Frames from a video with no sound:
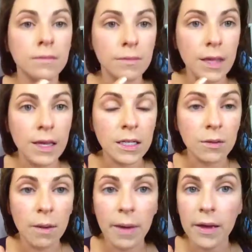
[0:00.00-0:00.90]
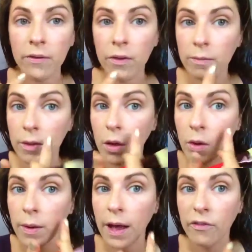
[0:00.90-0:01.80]
things around my
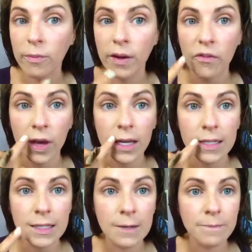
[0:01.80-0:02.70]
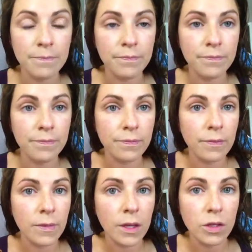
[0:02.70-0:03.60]
lower half of my face.
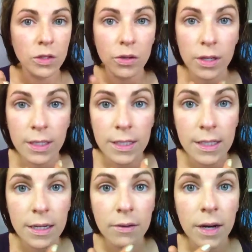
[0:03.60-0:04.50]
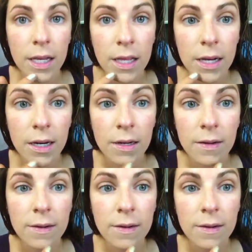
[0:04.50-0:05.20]
So you can see right there.